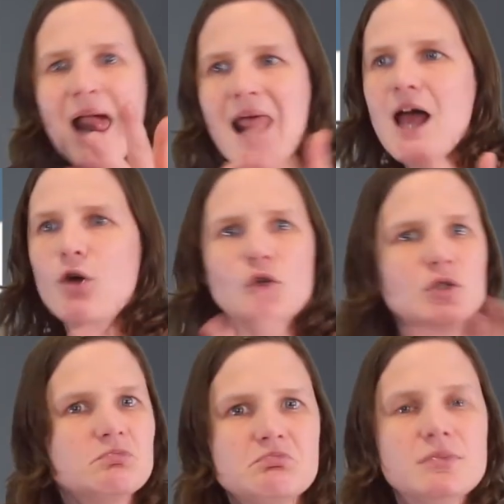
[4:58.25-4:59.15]
which they
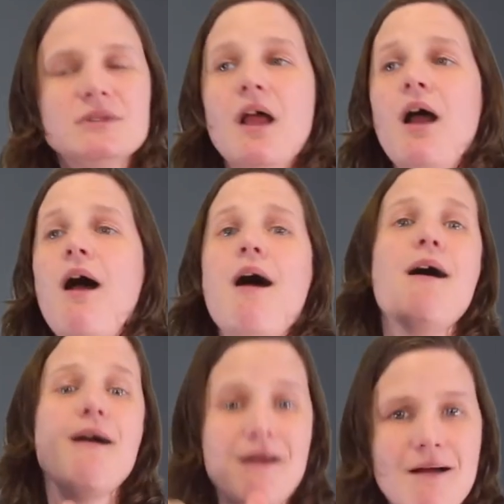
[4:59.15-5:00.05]
had learned before
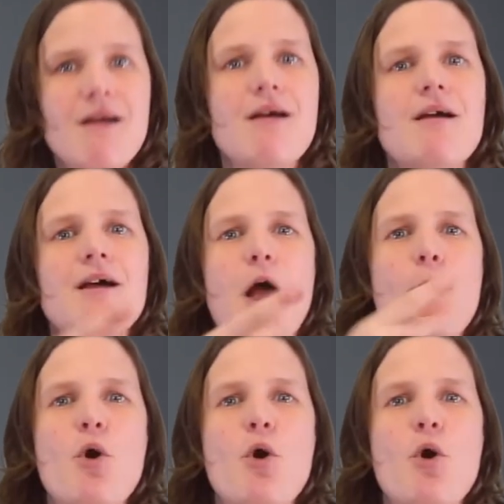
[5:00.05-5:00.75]
coming to the camp.